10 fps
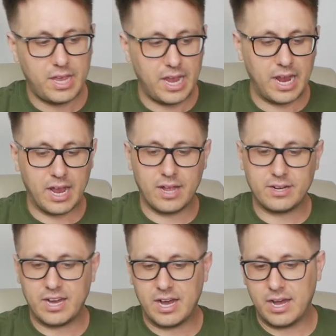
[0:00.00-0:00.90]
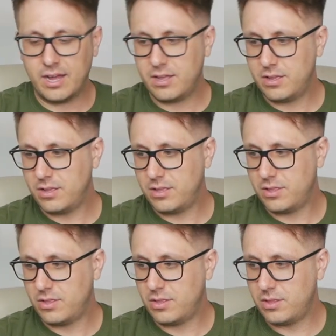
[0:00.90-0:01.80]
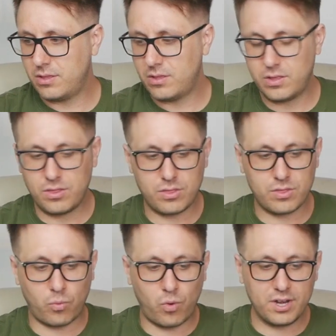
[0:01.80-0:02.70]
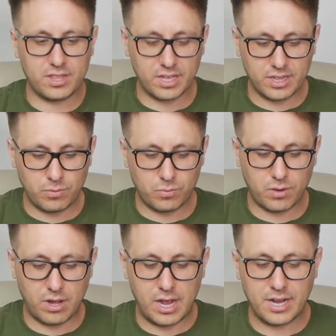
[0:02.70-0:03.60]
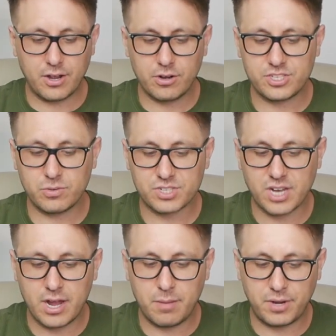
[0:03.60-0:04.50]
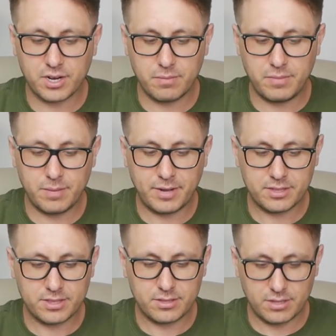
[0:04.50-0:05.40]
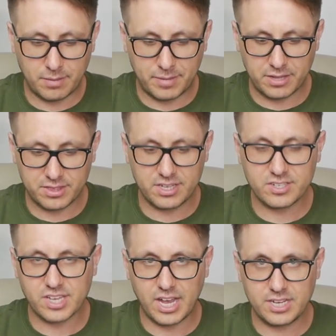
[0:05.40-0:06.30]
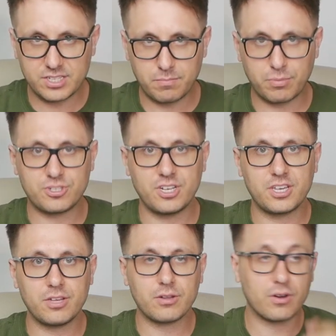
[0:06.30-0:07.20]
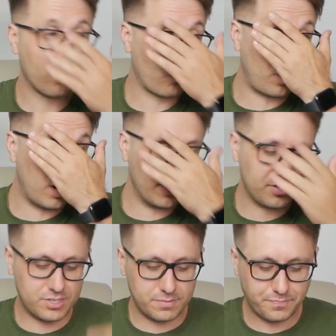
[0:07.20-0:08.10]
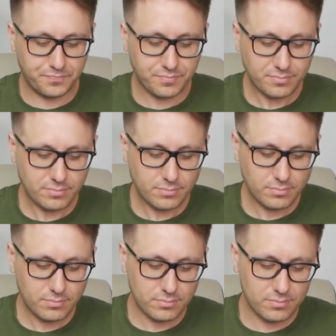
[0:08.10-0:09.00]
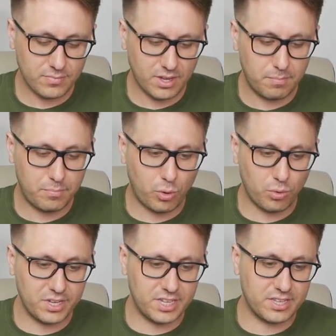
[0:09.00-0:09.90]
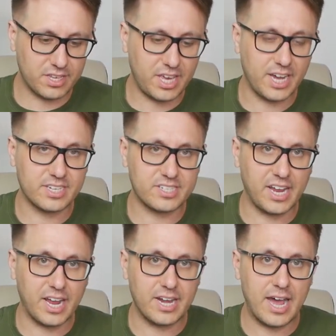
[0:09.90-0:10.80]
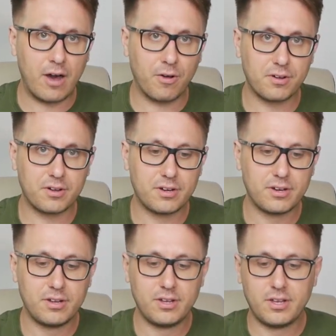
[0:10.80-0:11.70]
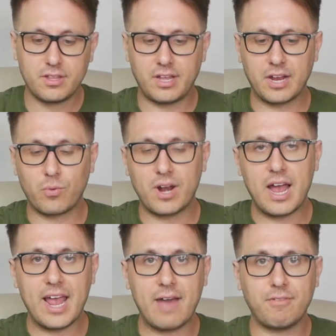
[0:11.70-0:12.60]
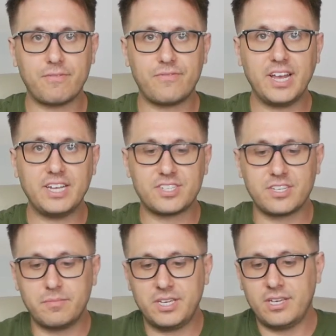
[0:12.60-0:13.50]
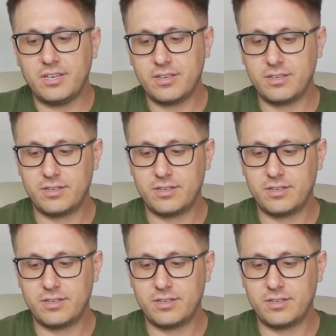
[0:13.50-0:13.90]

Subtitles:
And the one thing that I noticed that was kind of bugging me about this case in particular was pulling the kickstand out. Like when I have it facing me,